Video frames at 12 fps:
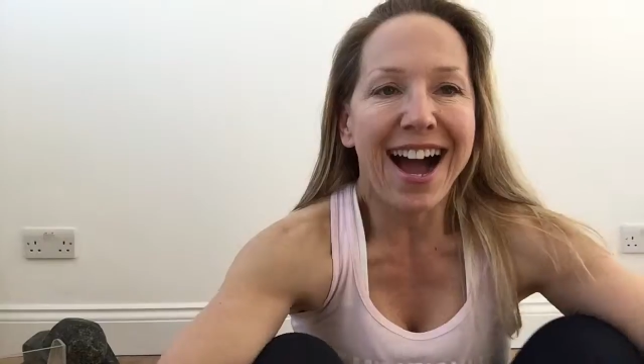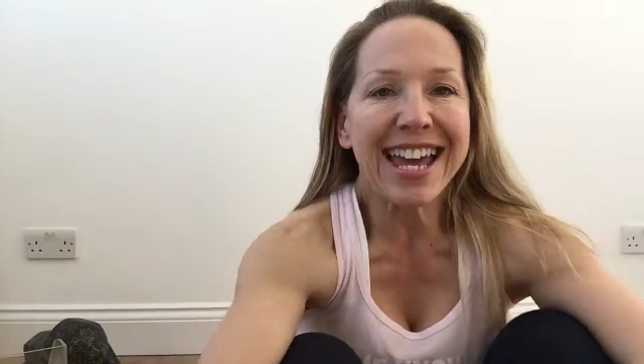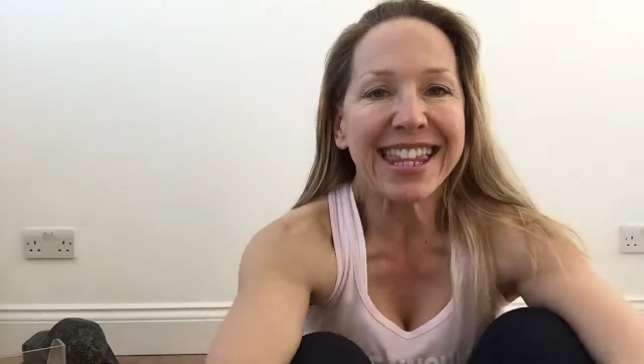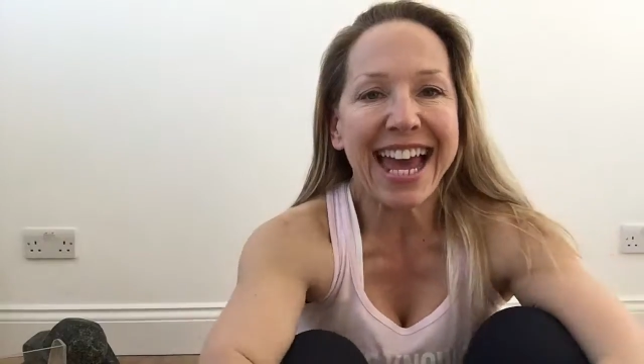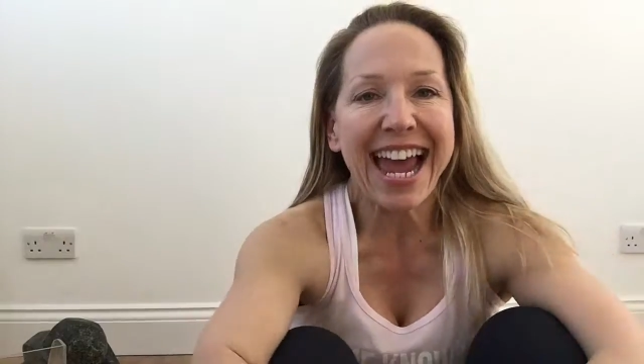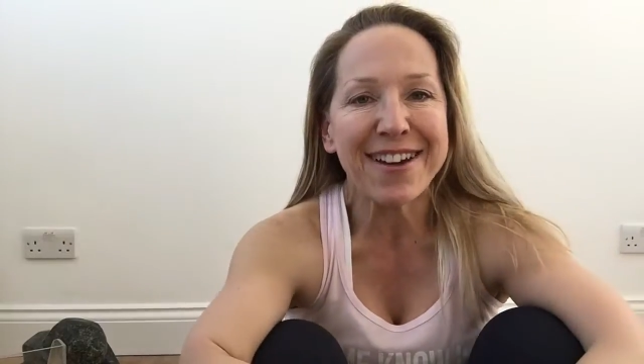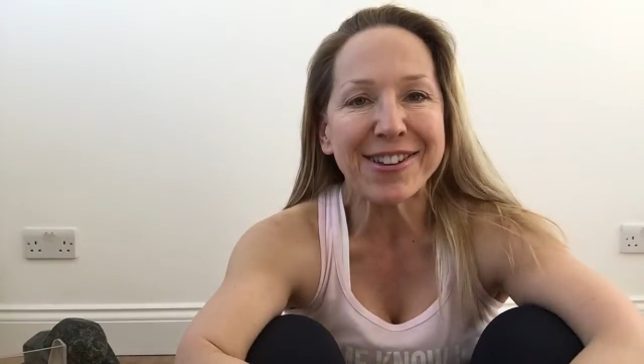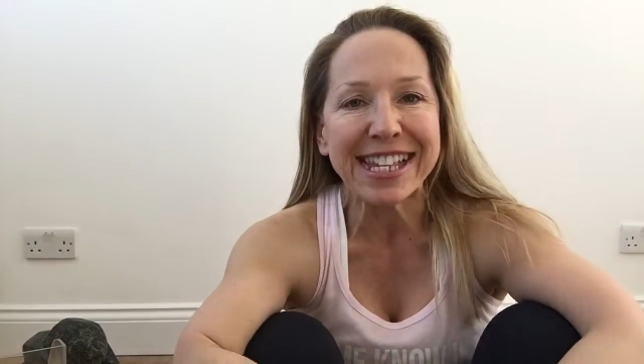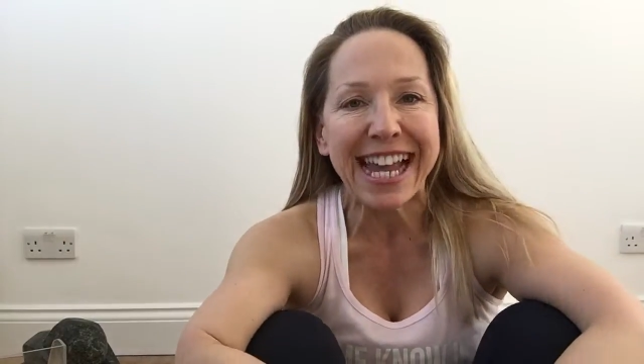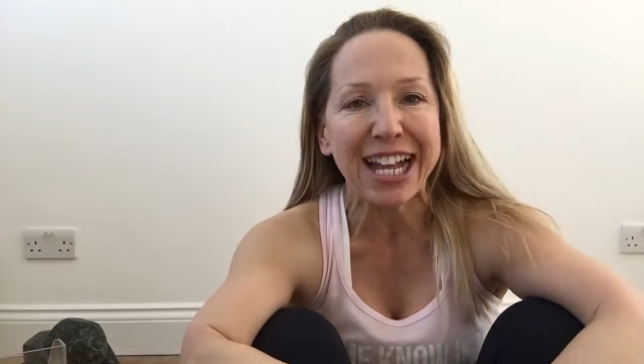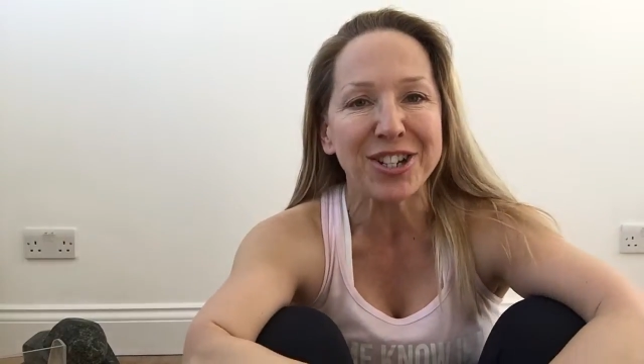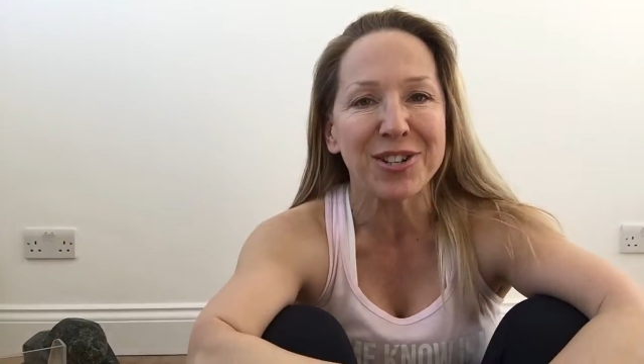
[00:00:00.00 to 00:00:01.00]
Hi there, it's
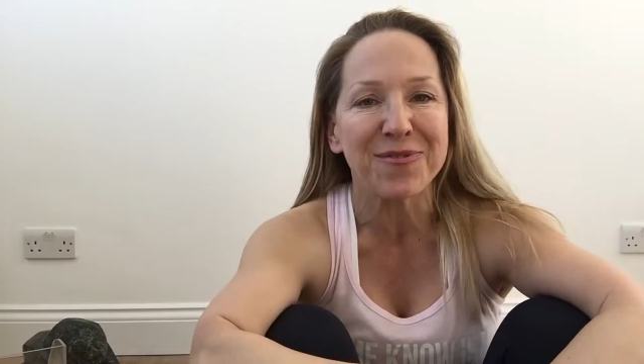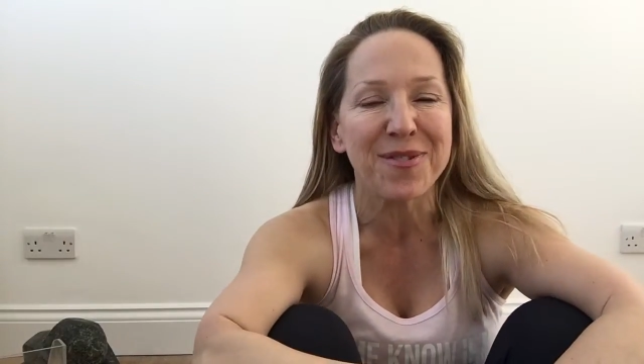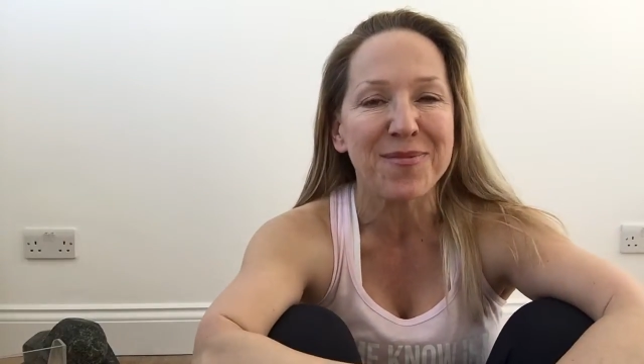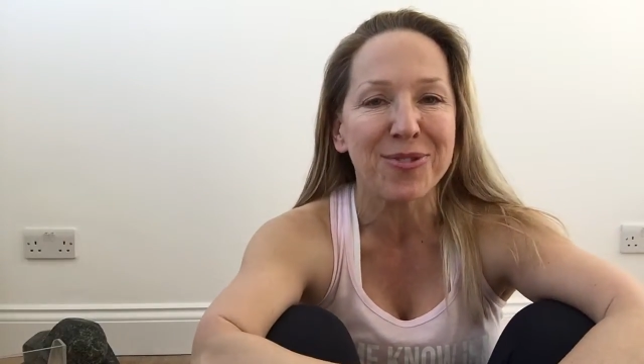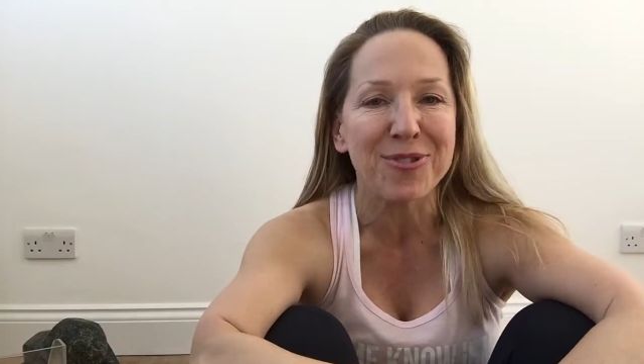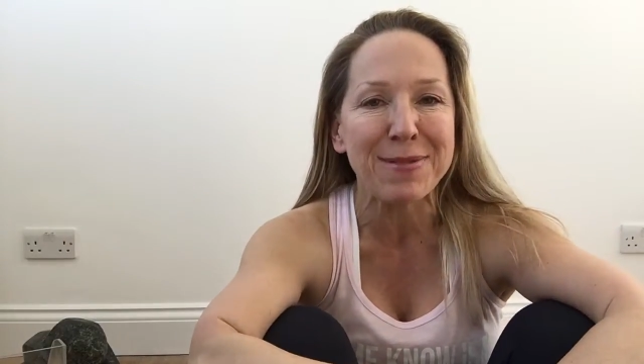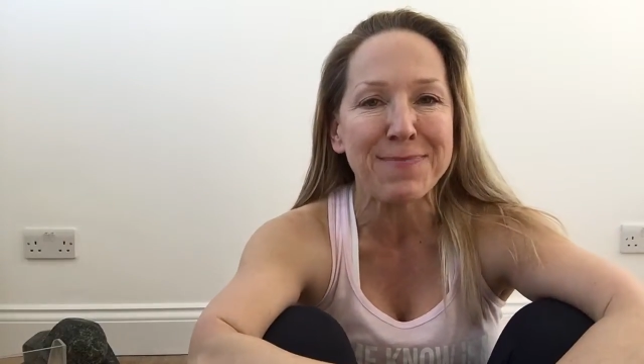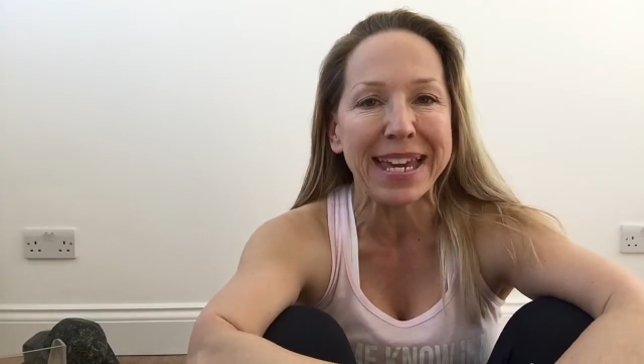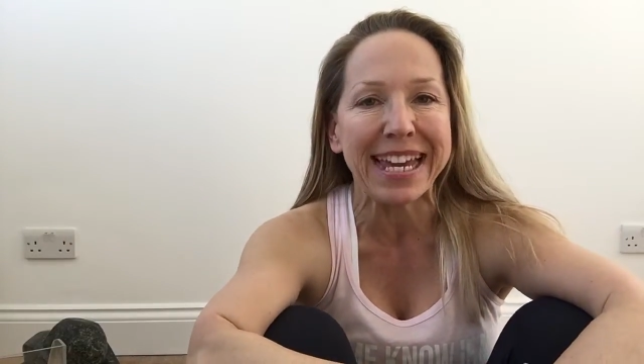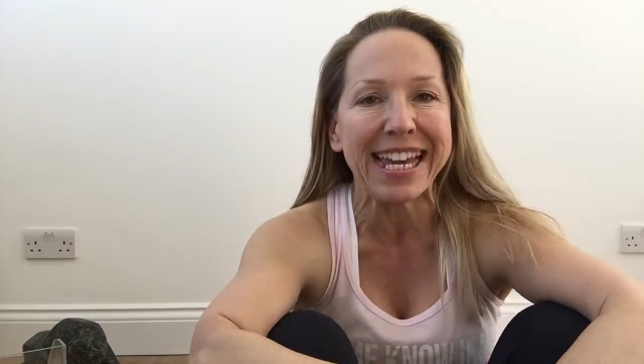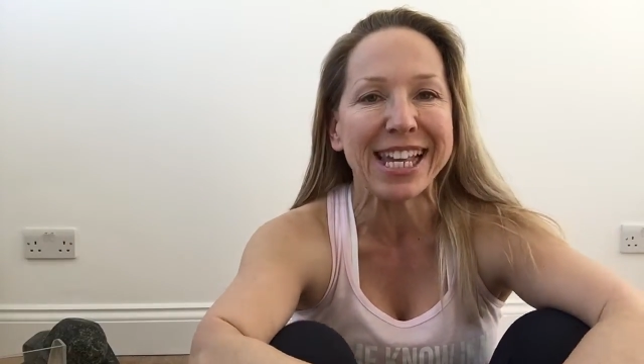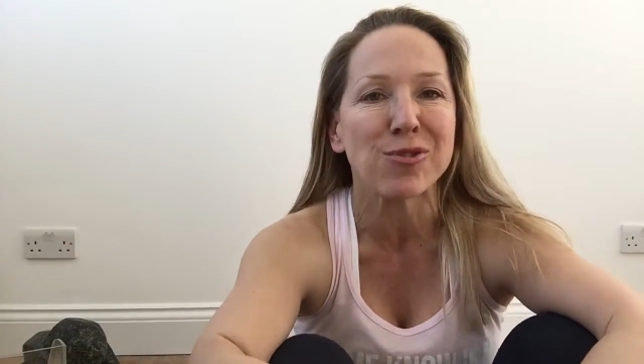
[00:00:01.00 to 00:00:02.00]
Katrin from
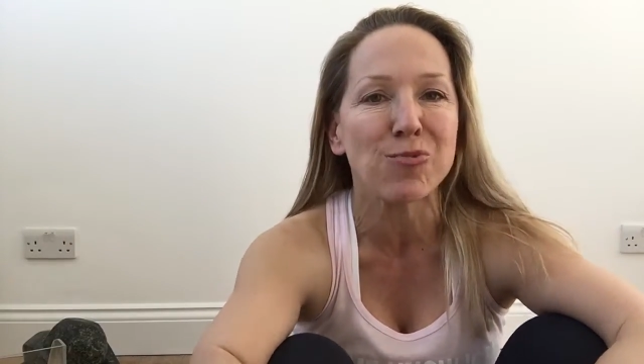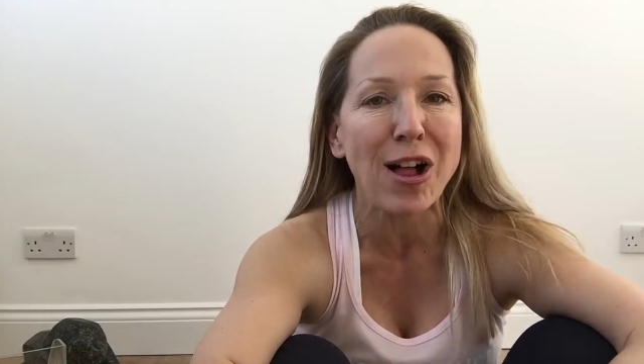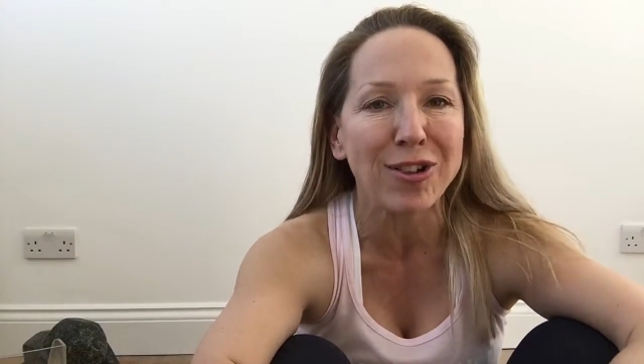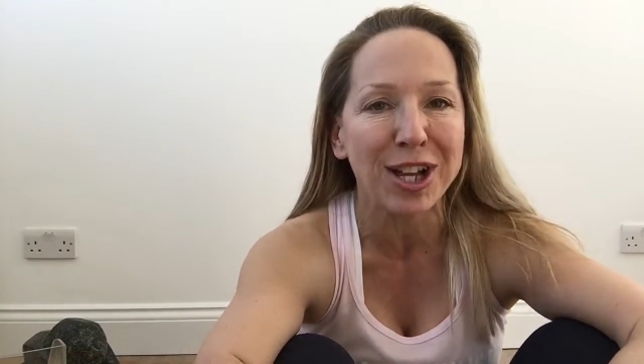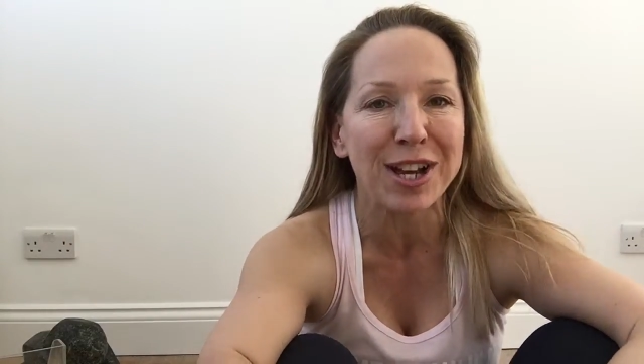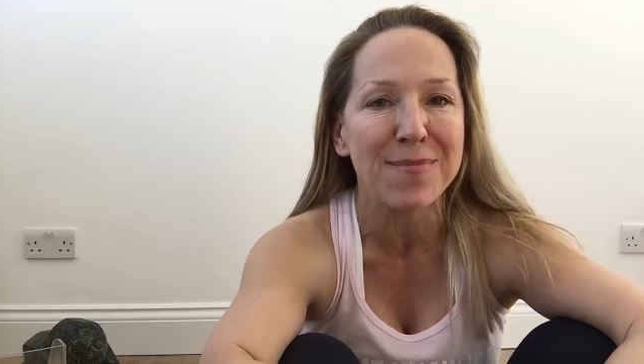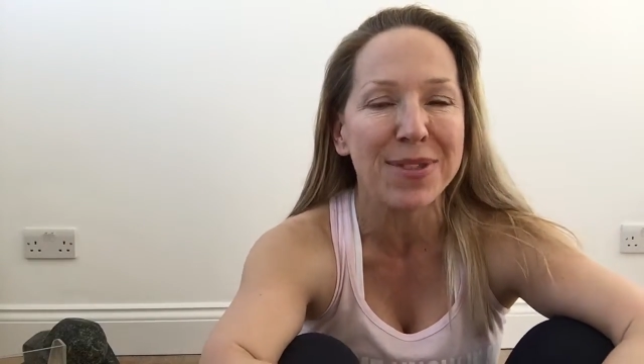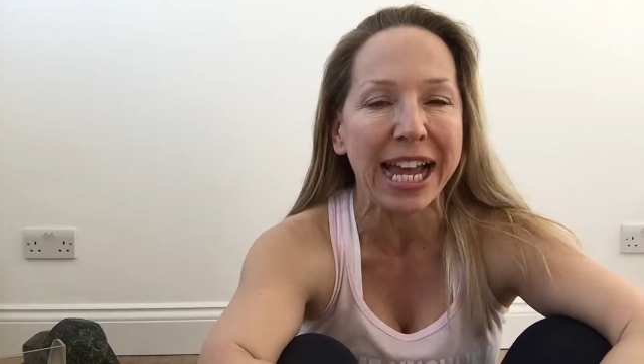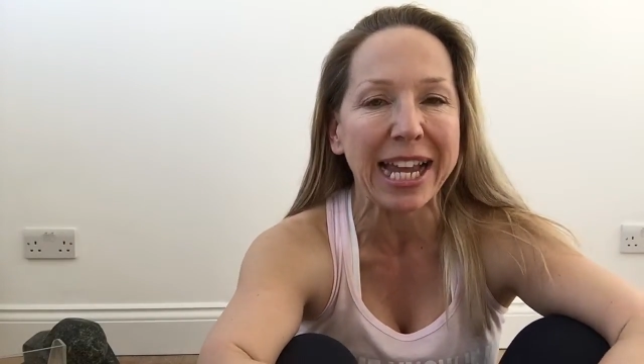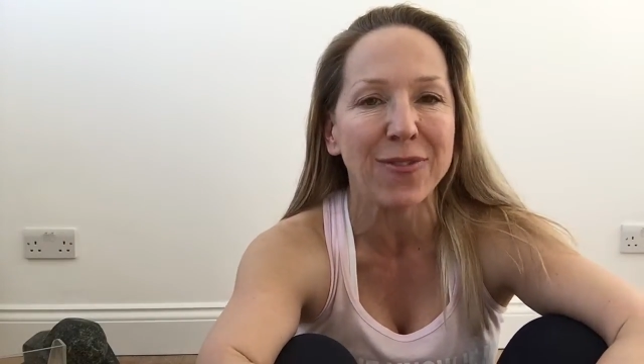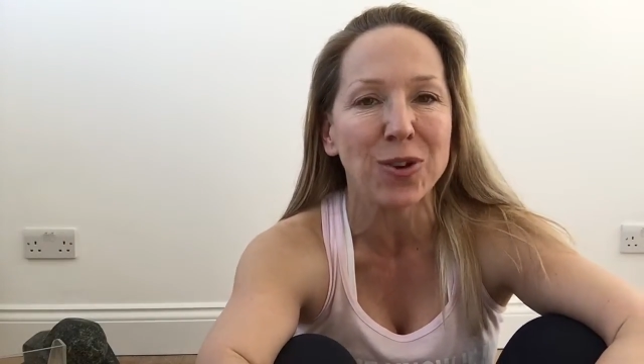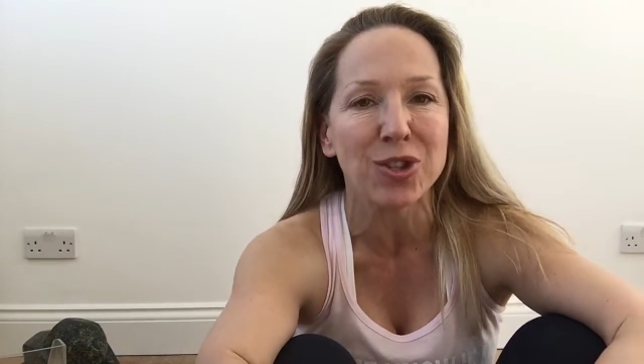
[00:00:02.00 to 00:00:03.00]
3Ps. Welcome,
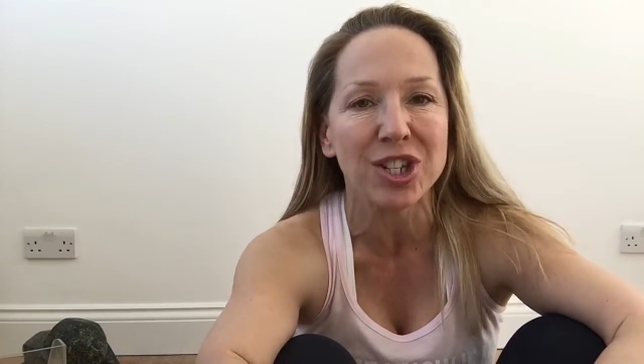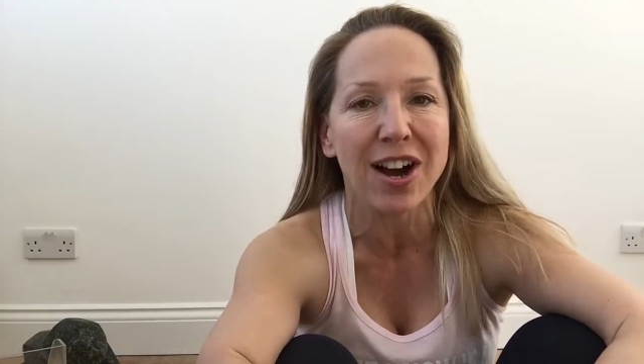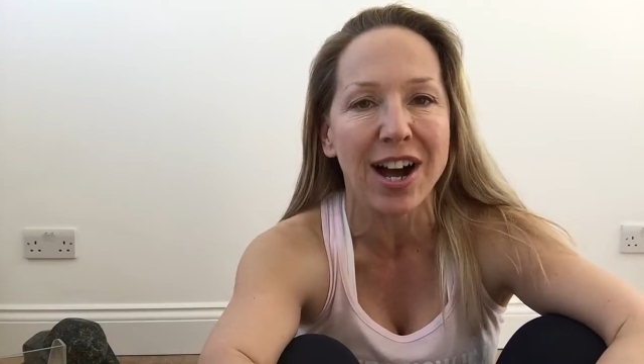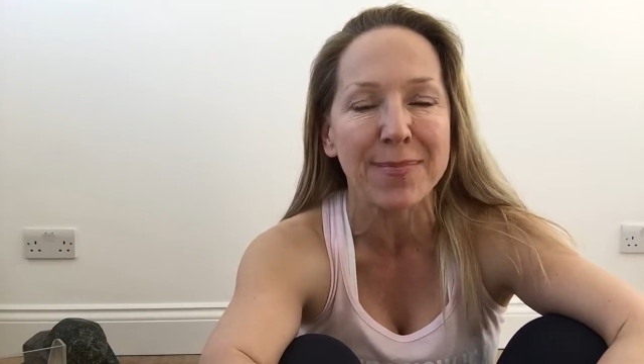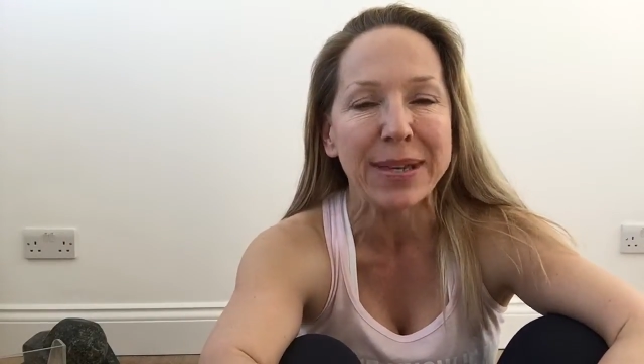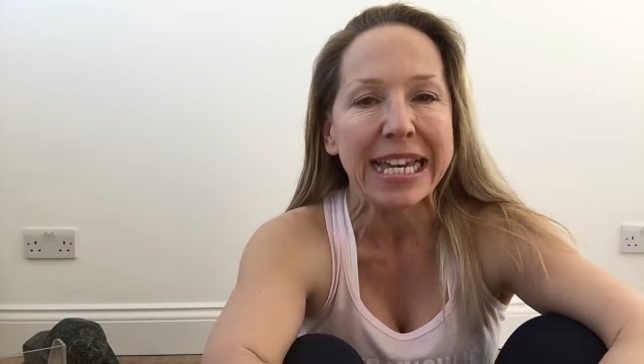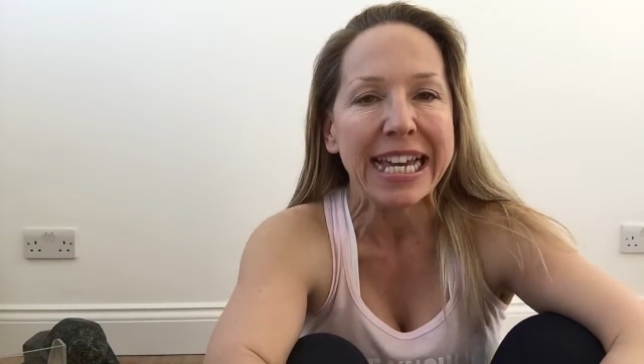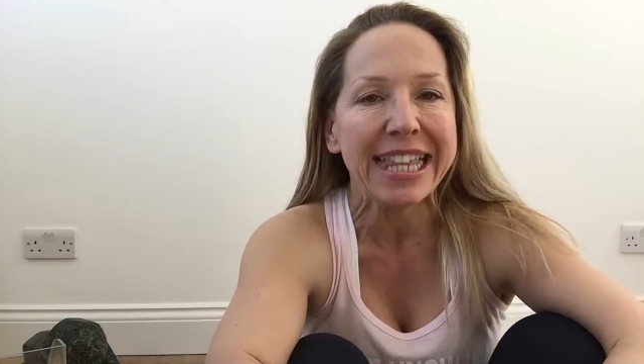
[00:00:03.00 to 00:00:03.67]
thank you for your time.